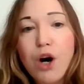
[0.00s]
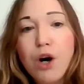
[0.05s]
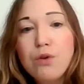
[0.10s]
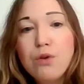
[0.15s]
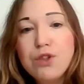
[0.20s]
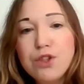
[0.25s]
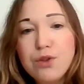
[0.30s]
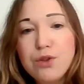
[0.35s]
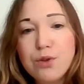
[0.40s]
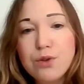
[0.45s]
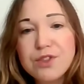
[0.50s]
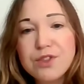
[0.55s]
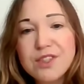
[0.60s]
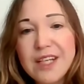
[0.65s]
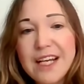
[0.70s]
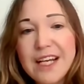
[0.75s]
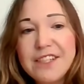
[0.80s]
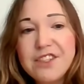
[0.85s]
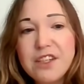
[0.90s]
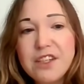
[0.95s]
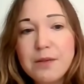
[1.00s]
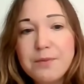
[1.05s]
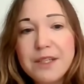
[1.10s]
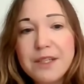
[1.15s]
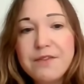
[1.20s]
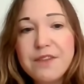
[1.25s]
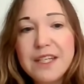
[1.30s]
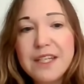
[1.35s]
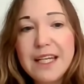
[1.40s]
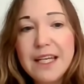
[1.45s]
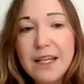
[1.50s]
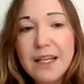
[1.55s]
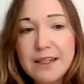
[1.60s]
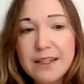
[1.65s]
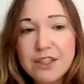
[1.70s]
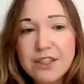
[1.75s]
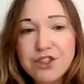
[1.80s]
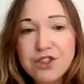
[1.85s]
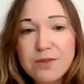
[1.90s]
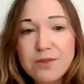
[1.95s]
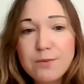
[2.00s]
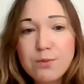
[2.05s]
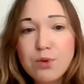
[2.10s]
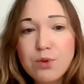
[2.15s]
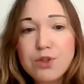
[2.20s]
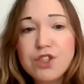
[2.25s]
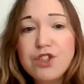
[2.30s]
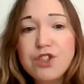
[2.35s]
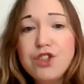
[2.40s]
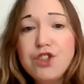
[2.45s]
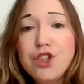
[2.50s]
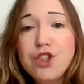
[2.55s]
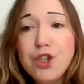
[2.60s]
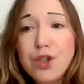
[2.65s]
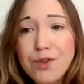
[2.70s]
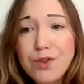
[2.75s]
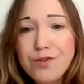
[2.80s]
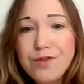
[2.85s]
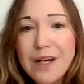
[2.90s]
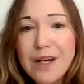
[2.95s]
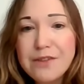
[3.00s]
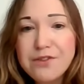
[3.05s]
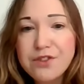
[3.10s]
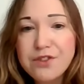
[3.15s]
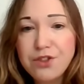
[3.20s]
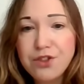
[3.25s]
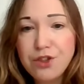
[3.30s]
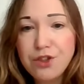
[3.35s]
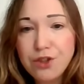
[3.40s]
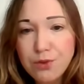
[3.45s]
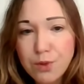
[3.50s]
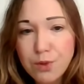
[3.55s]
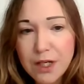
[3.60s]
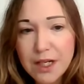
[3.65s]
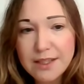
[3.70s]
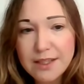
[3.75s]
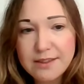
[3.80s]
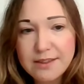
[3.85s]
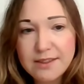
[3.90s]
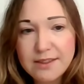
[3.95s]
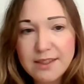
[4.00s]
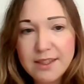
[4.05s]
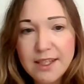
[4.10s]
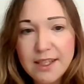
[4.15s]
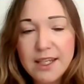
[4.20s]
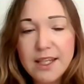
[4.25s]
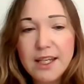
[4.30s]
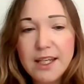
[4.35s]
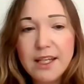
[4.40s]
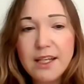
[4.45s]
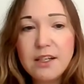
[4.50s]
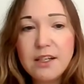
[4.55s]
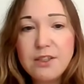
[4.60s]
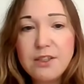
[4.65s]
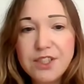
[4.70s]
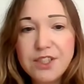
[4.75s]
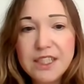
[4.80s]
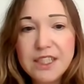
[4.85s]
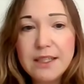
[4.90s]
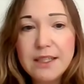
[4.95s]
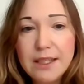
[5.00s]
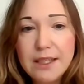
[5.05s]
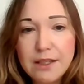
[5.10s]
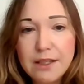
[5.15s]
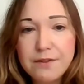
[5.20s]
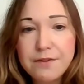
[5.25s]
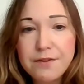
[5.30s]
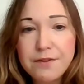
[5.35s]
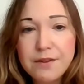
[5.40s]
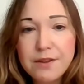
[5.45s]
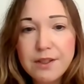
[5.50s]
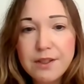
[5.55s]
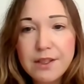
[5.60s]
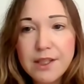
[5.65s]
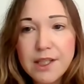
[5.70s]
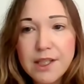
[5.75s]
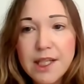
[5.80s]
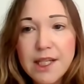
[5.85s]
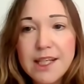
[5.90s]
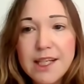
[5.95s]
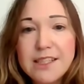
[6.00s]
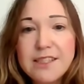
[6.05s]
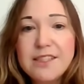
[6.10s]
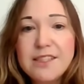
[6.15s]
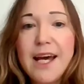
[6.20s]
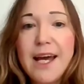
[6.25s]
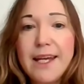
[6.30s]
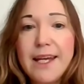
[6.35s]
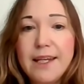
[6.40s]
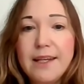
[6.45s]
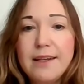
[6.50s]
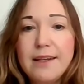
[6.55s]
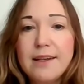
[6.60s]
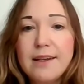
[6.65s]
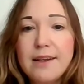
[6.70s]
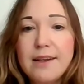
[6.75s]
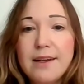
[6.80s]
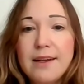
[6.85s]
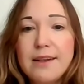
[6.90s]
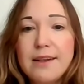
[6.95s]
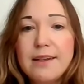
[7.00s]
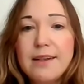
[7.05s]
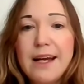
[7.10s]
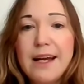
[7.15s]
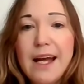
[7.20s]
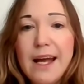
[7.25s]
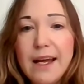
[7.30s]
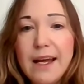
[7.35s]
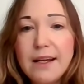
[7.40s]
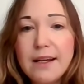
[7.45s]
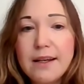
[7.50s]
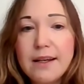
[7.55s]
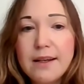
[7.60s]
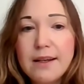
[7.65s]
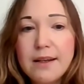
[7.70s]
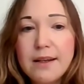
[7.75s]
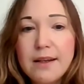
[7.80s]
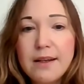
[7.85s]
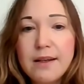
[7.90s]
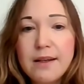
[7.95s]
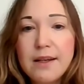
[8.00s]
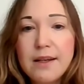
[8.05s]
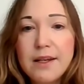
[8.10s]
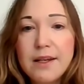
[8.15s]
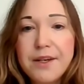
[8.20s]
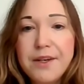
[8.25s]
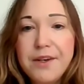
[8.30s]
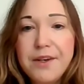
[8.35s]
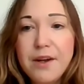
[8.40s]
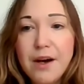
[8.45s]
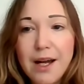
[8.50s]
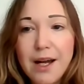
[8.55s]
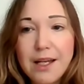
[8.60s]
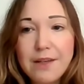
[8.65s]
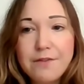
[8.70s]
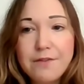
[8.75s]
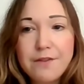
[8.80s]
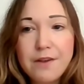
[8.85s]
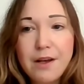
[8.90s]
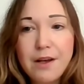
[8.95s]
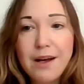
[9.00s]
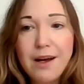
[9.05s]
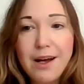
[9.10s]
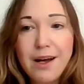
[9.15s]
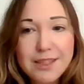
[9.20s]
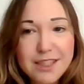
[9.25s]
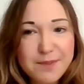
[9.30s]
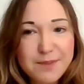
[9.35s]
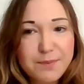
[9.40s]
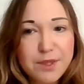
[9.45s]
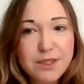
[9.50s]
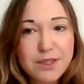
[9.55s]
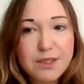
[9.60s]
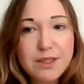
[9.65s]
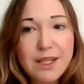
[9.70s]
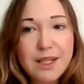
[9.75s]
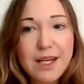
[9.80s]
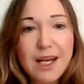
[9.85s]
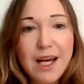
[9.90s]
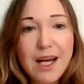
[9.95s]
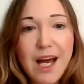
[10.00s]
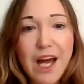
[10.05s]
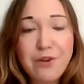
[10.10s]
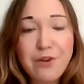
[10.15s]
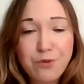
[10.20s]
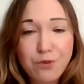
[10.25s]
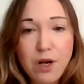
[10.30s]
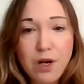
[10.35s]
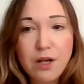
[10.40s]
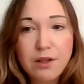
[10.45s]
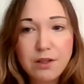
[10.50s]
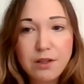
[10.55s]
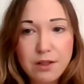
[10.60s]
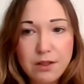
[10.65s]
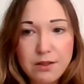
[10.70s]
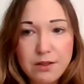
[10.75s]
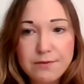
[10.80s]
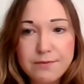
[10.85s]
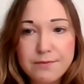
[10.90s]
Old Norse ended up giving English more than 2,000 new words, including give, take, egg, knife, husband, and run.